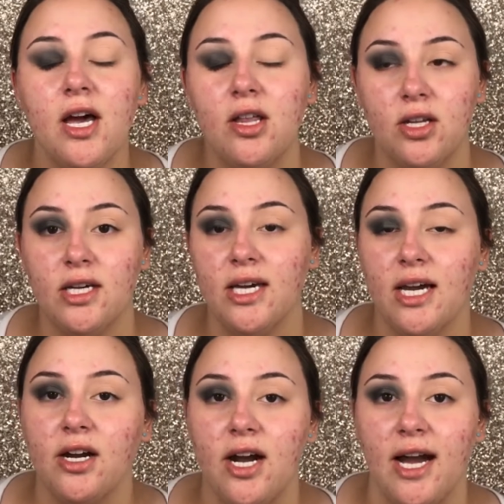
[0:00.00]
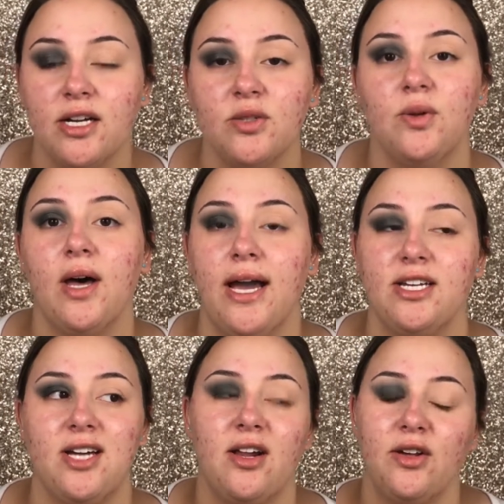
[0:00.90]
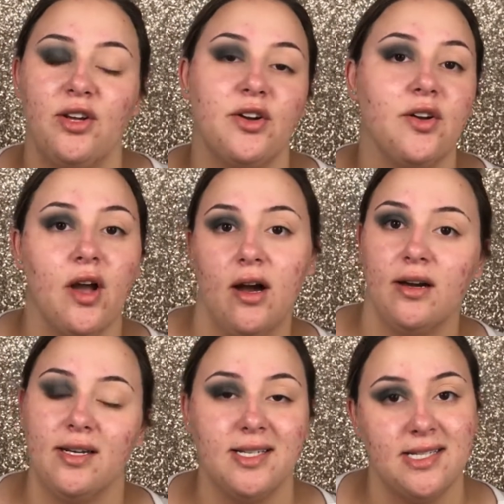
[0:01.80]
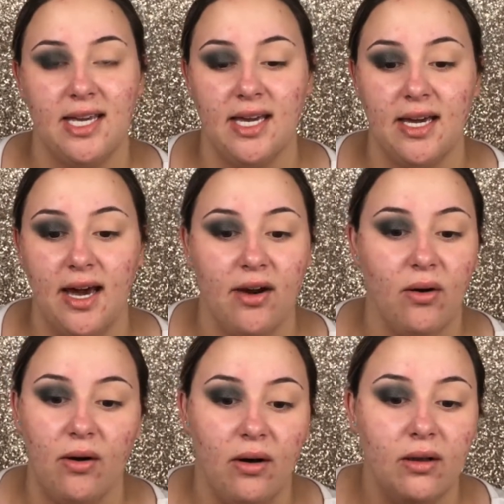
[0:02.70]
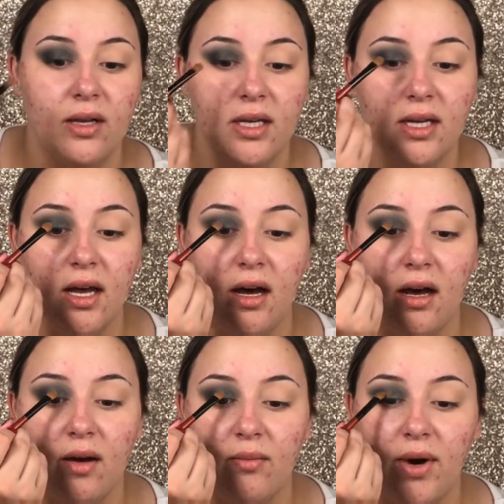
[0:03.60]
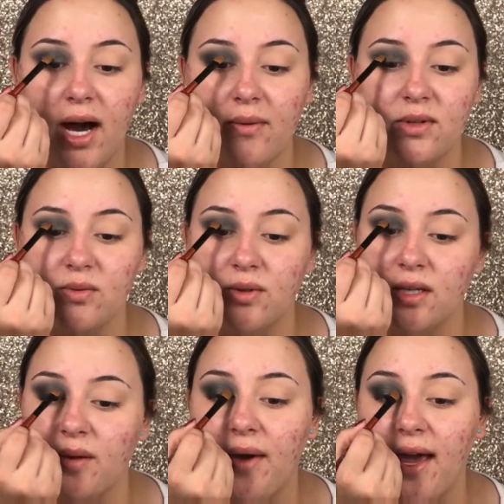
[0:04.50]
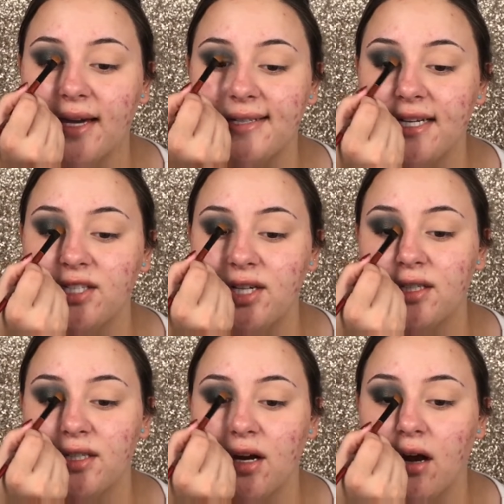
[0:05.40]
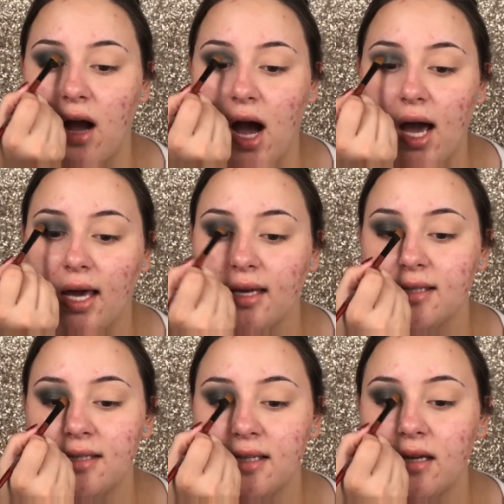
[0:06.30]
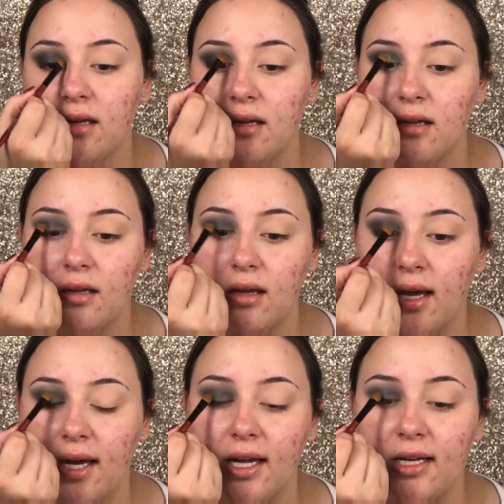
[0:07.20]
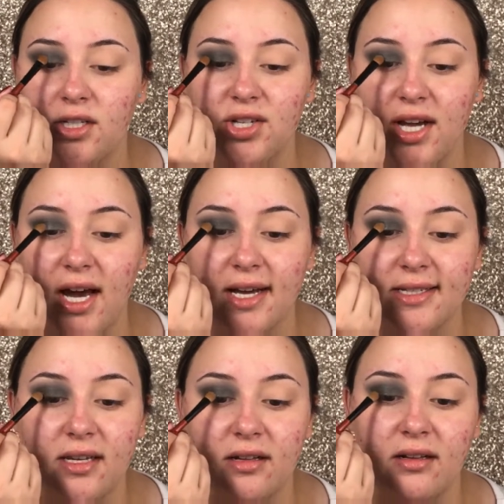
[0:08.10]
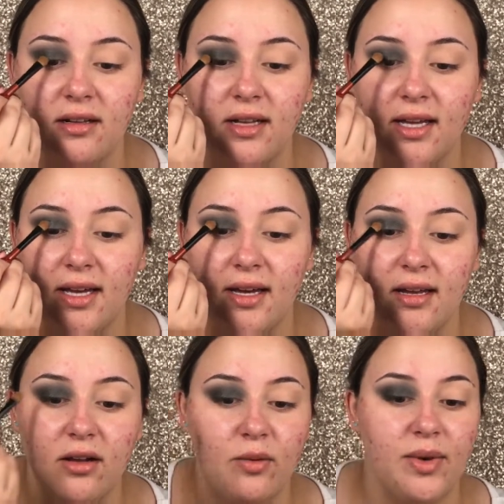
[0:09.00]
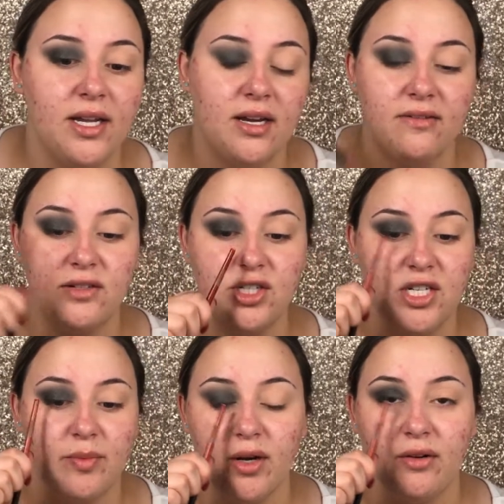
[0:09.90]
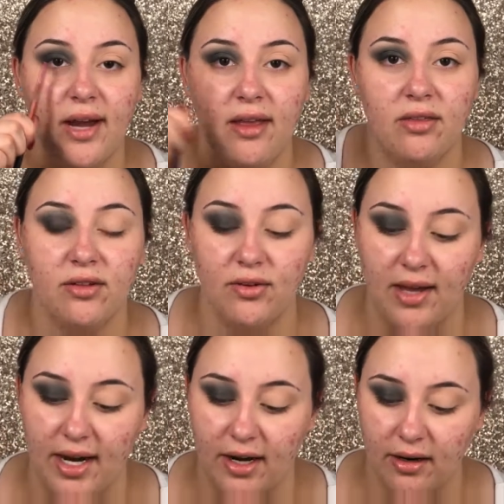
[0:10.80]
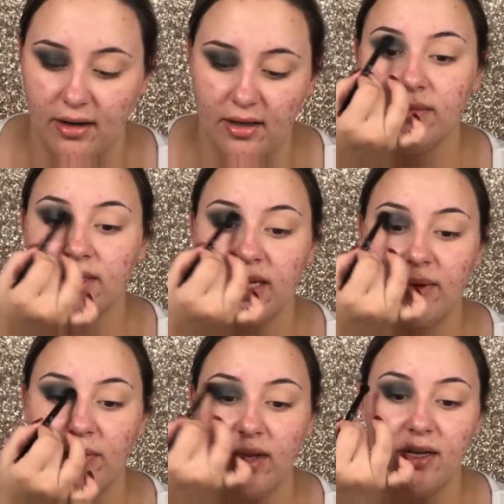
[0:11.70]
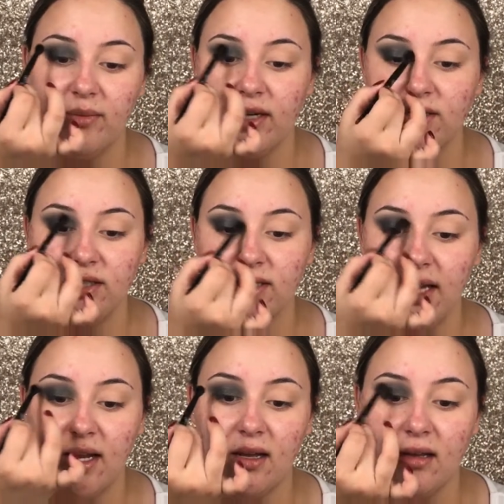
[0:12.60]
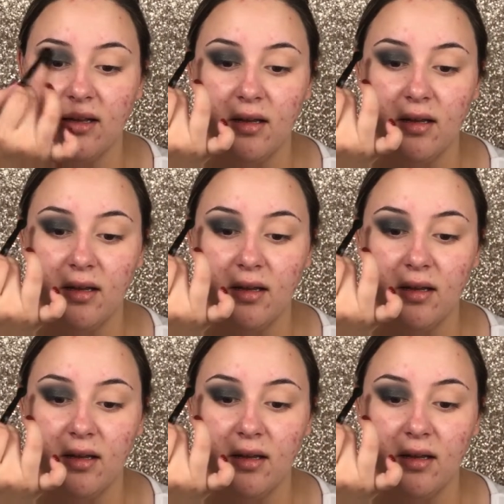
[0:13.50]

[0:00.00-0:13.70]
not looking at her actual eyeshadow, you're not gonna see it at all. But I was really paying attention to her eyes, and she has a little bit of shimmer right in through there. I'm gonna take my blending brush and just kind of